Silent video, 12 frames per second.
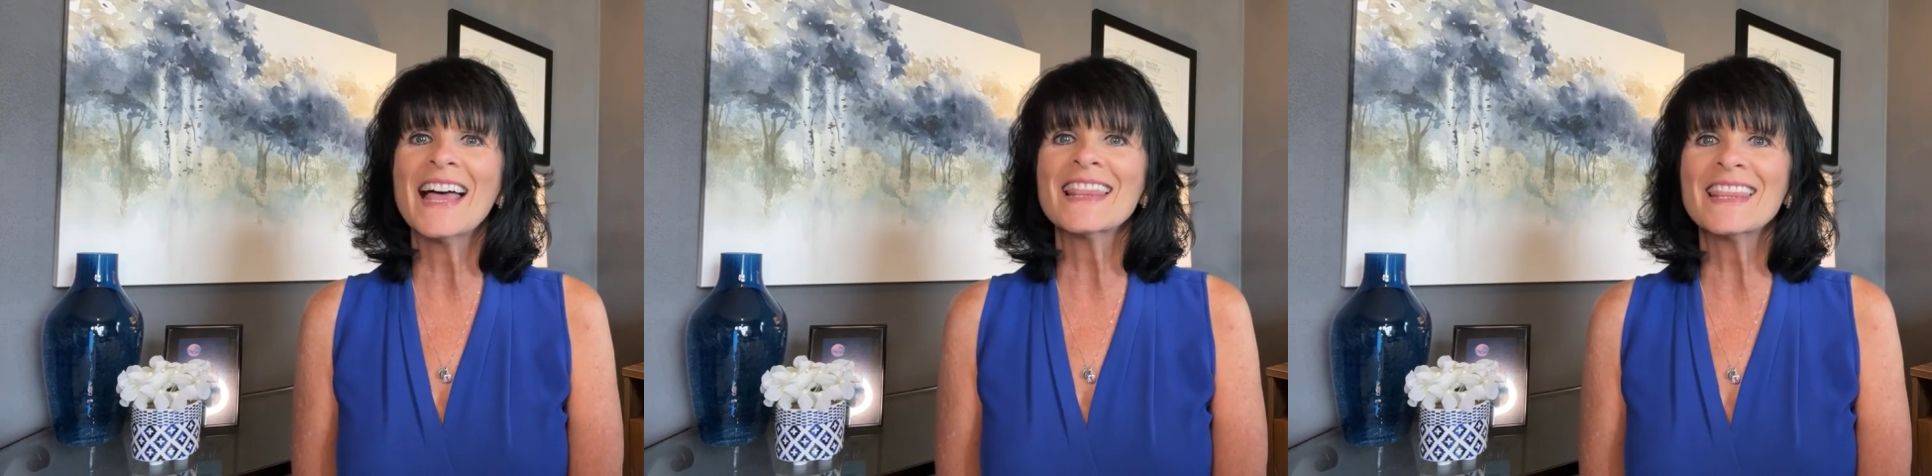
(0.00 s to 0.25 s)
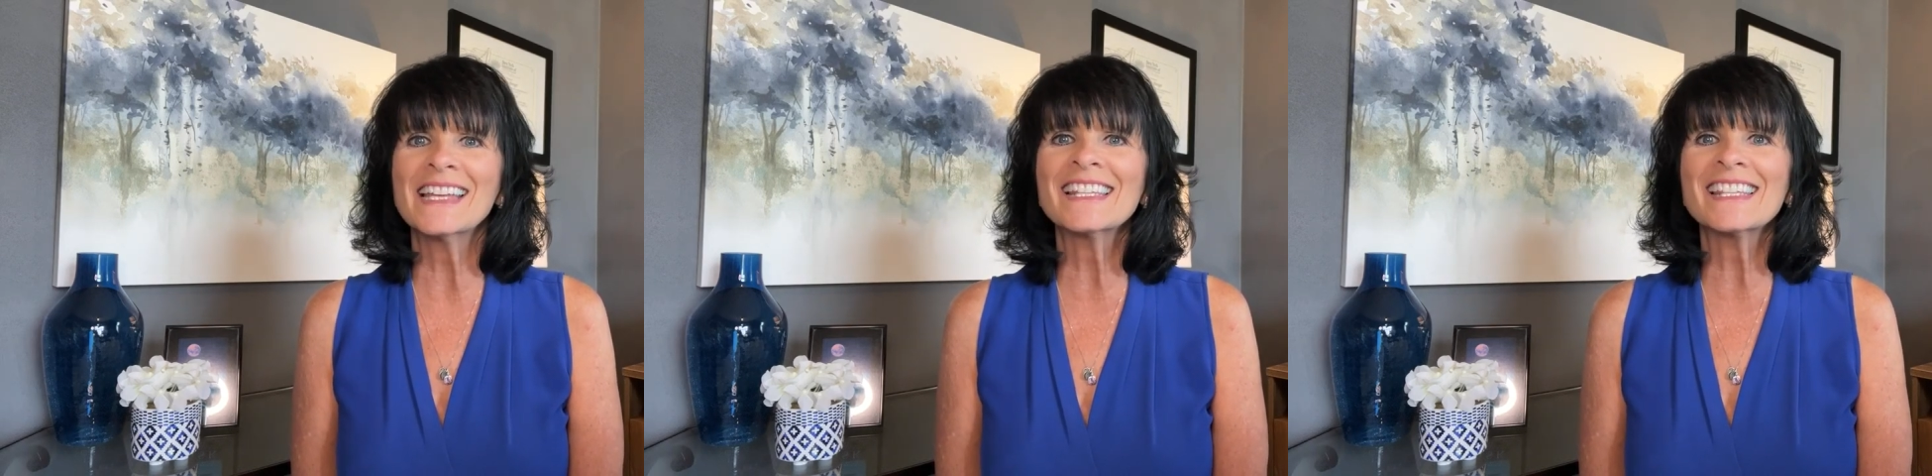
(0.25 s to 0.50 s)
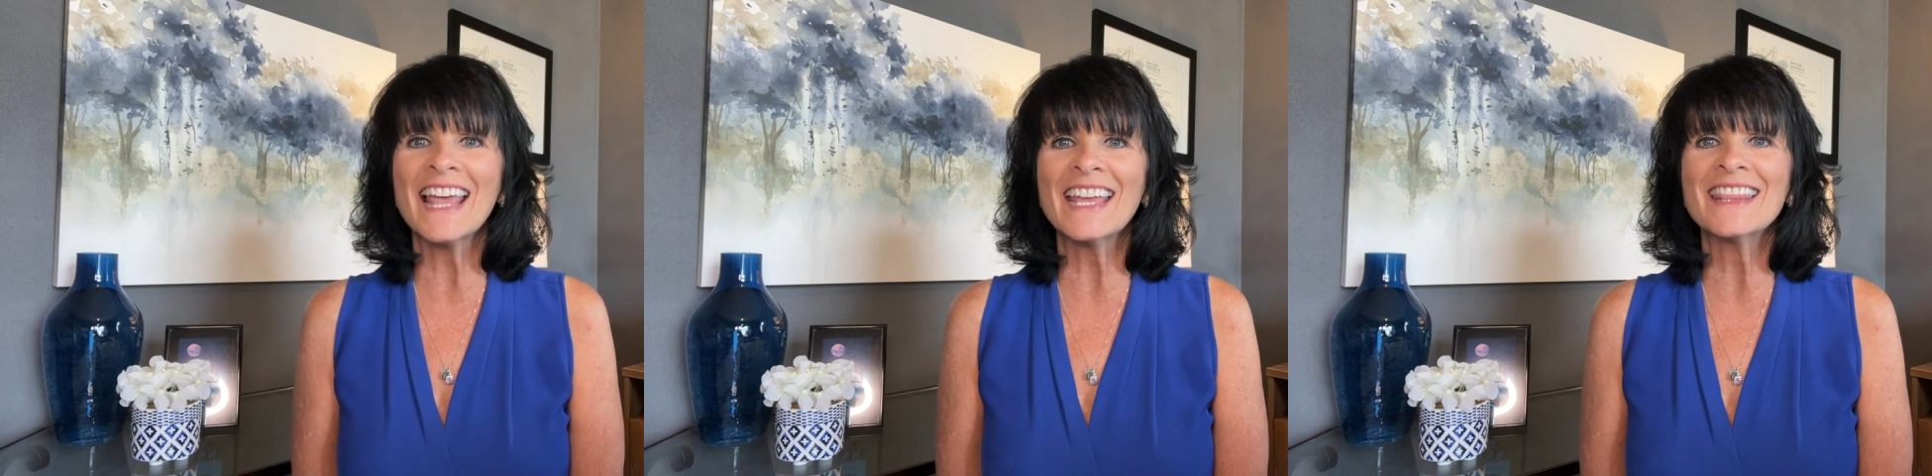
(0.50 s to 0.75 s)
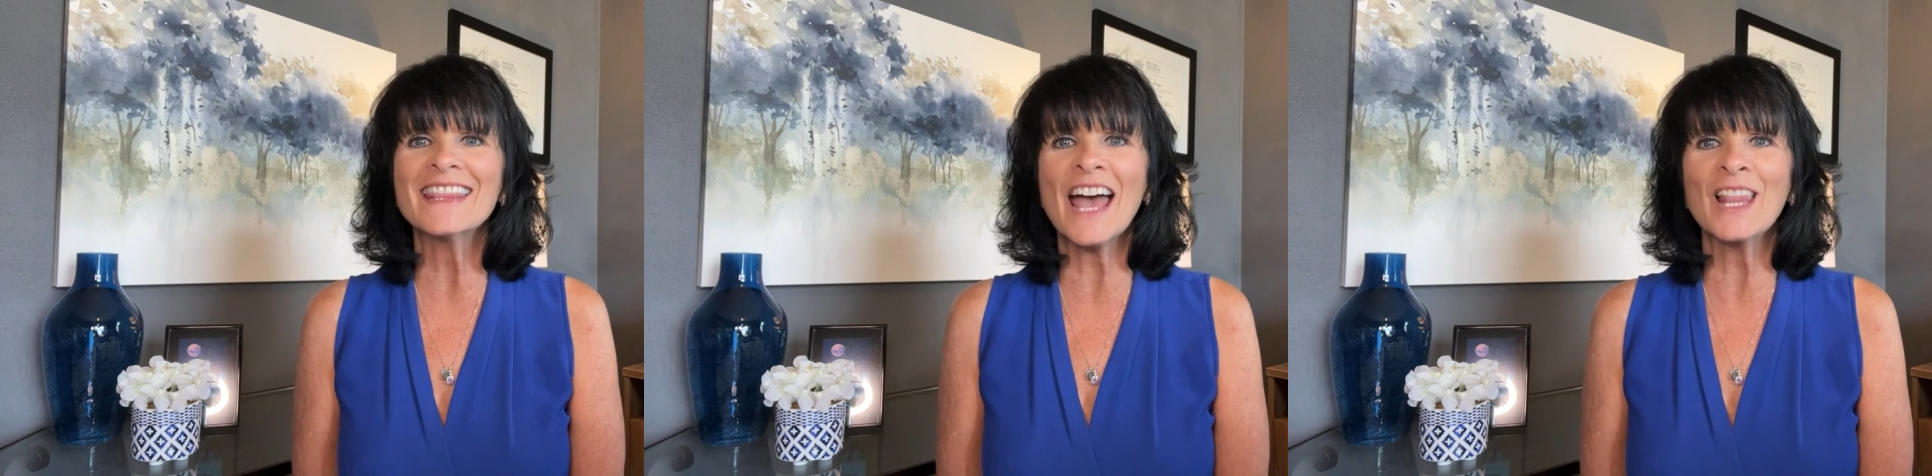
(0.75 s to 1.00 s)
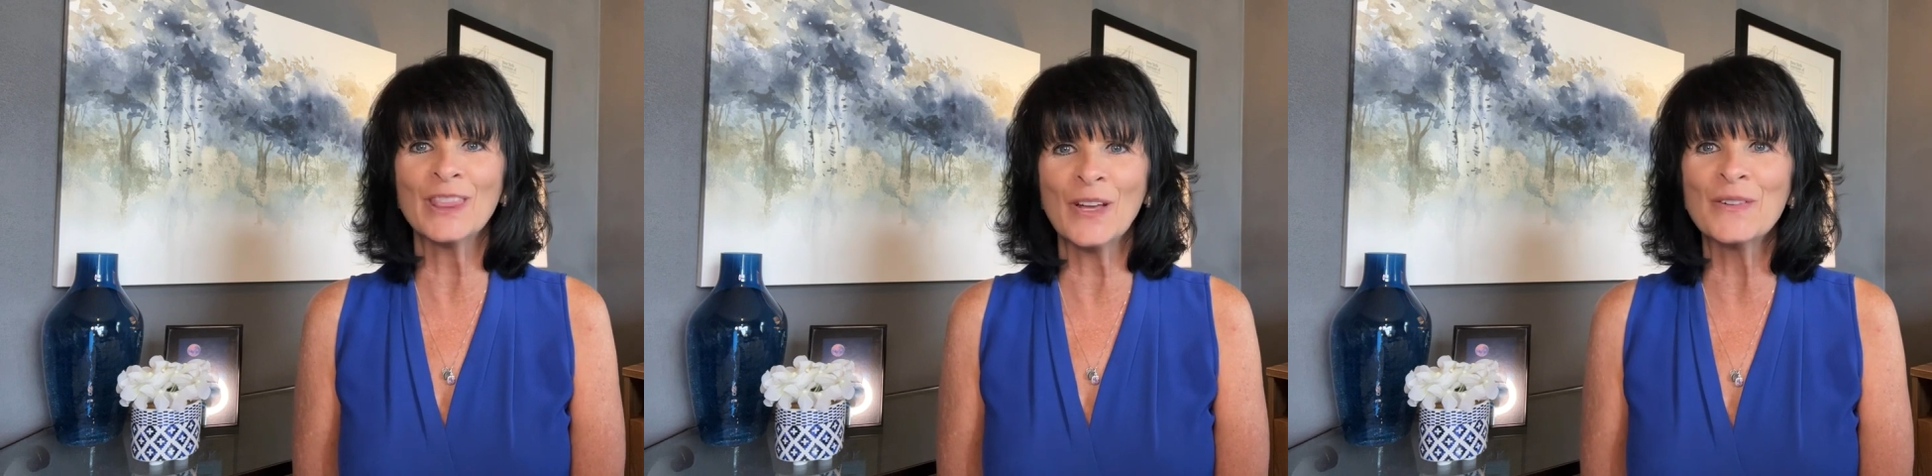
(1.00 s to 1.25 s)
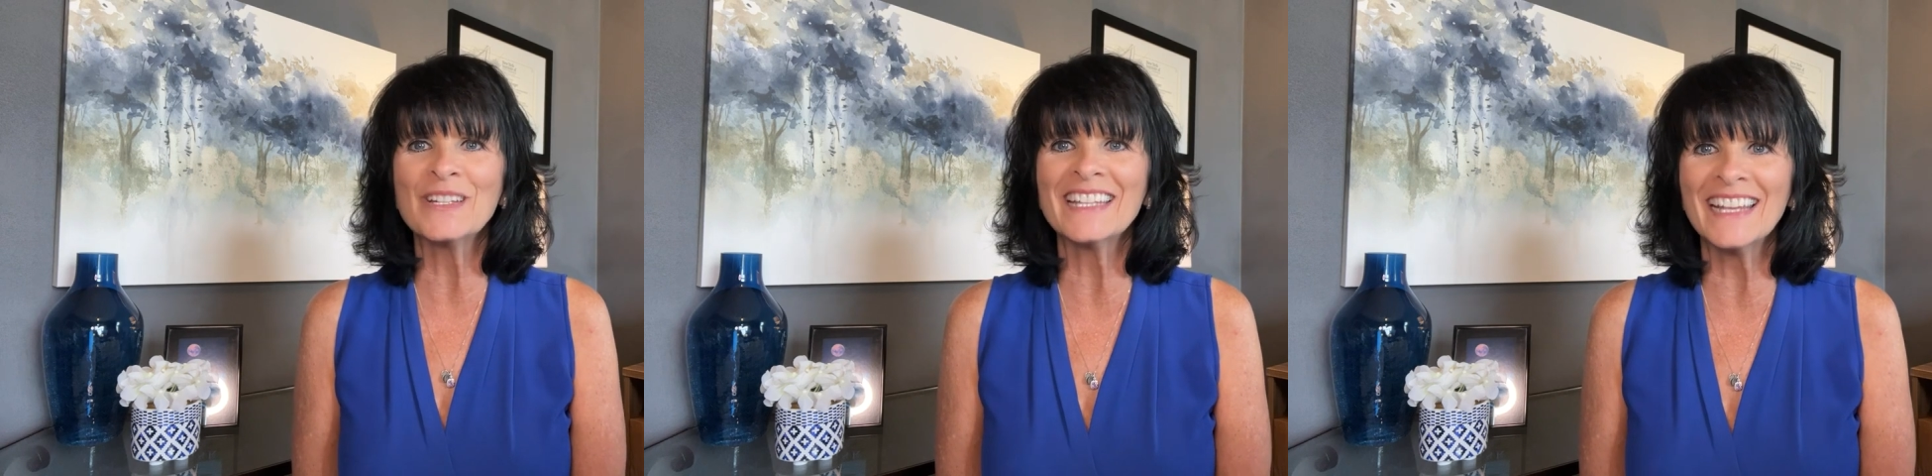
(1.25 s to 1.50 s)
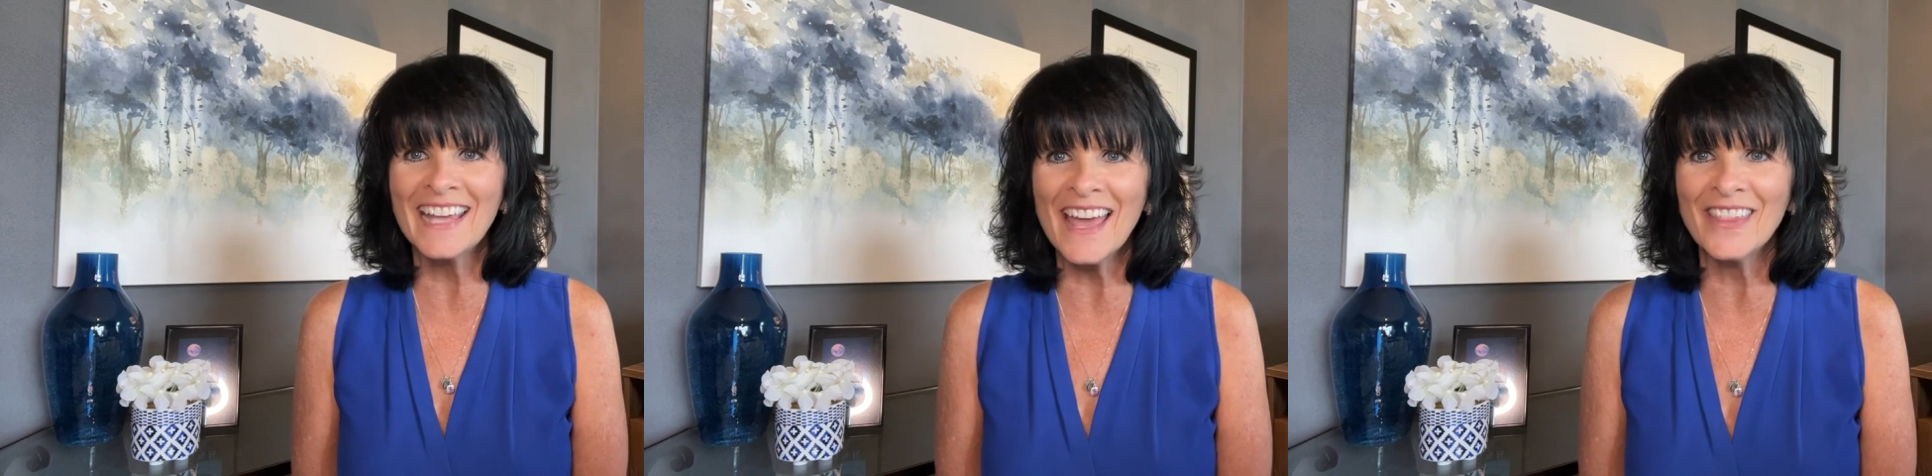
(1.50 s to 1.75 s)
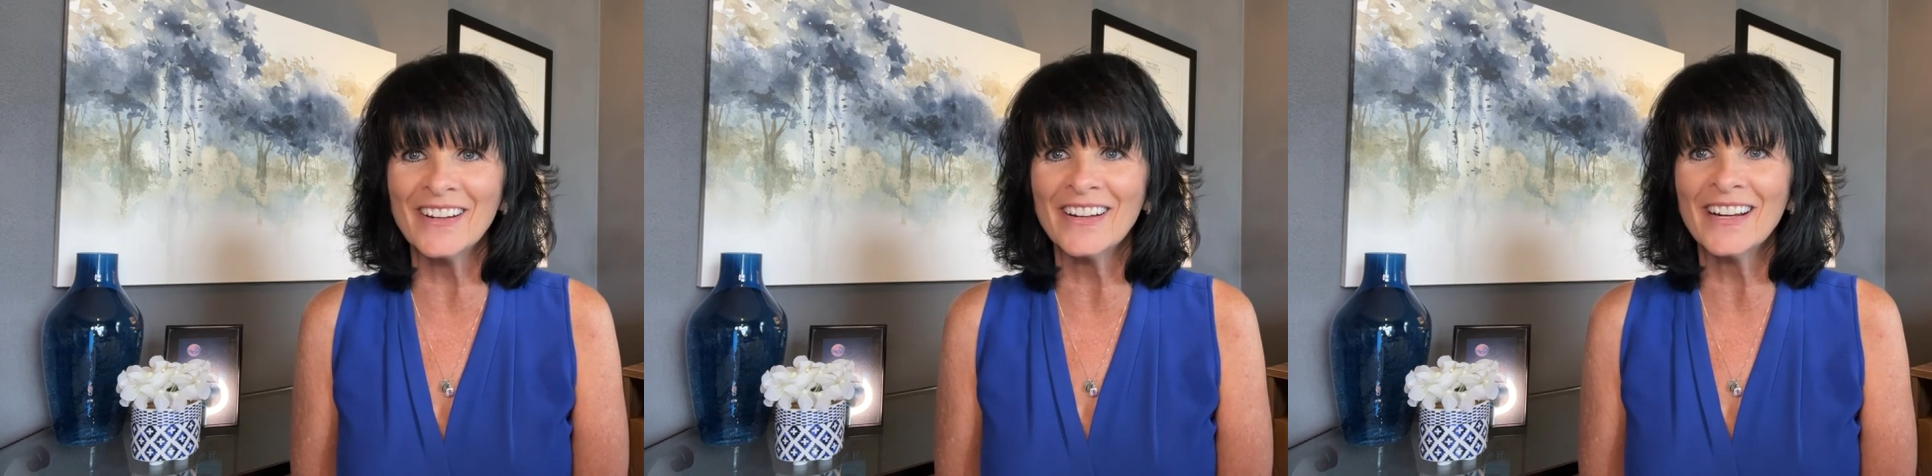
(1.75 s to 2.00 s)
Let's lighten that load
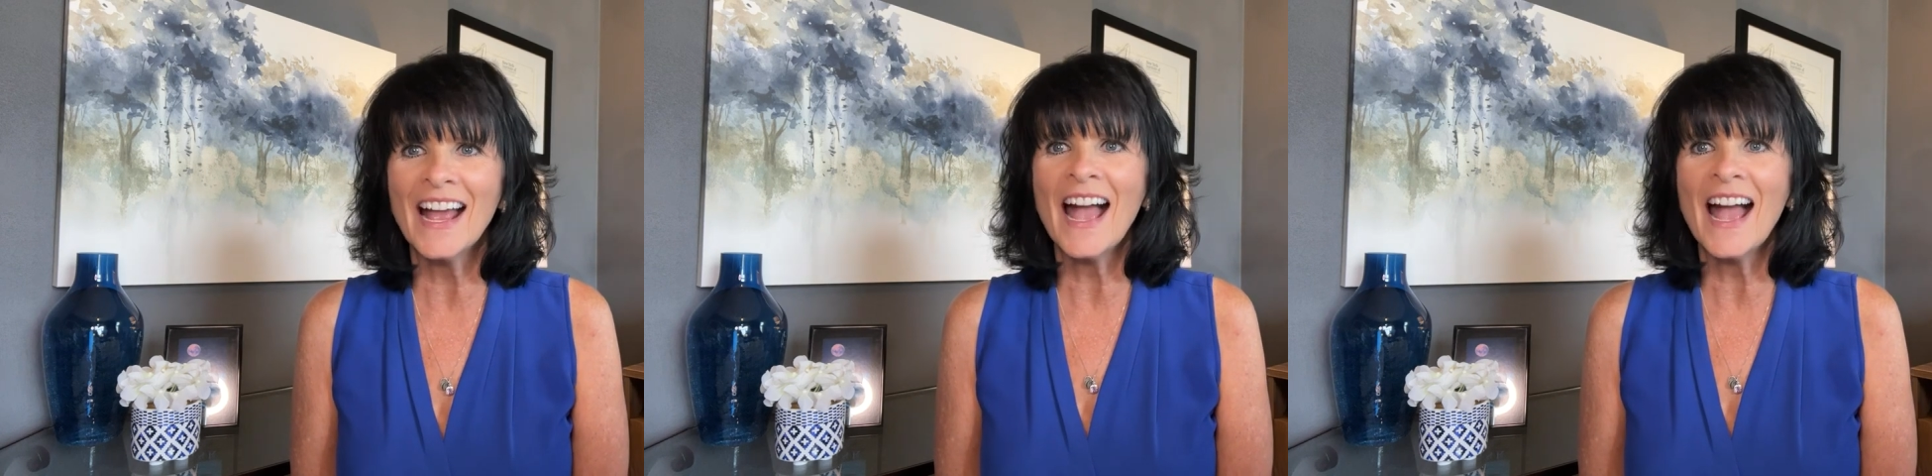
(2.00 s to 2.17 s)
together.